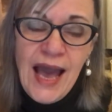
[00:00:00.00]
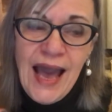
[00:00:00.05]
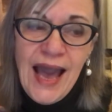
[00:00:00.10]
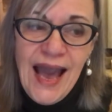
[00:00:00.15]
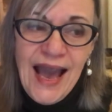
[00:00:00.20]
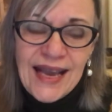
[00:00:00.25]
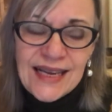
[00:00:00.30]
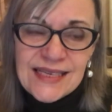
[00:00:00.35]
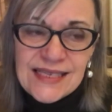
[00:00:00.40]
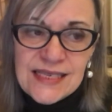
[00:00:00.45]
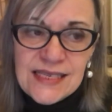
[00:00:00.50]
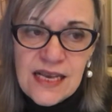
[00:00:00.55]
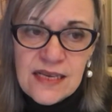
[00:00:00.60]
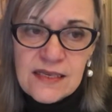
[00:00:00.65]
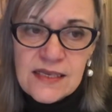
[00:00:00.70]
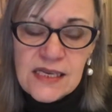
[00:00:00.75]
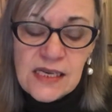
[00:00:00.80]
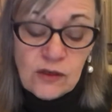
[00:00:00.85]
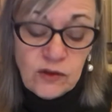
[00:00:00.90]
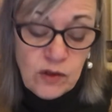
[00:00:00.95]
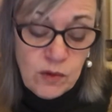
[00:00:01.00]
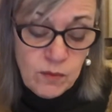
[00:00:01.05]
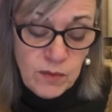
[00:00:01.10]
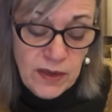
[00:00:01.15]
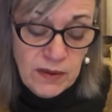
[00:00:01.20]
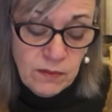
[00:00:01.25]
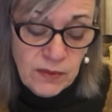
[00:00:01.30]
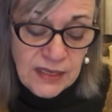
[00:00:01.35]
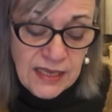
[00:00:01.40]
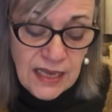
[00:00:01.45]
accessing on
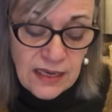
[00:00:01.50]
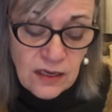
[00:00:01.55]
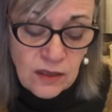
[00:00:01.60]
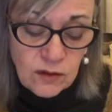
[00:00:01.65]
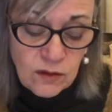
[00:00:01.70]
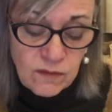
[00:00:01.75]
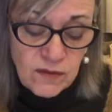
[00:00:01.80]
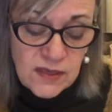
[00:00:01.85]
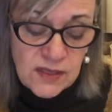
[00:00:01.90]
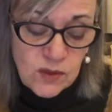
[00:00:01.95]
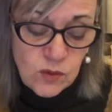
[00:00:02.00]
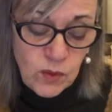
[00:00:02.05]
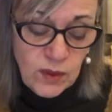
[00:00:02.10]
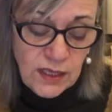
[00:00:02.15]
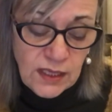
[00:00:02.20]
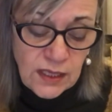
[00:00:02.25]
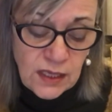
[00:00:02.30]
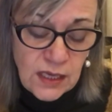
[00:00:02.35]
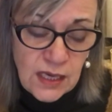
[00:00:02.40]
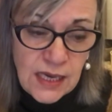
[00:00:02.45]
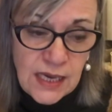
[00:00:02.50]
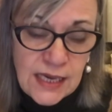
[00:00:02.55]
the beginning of this week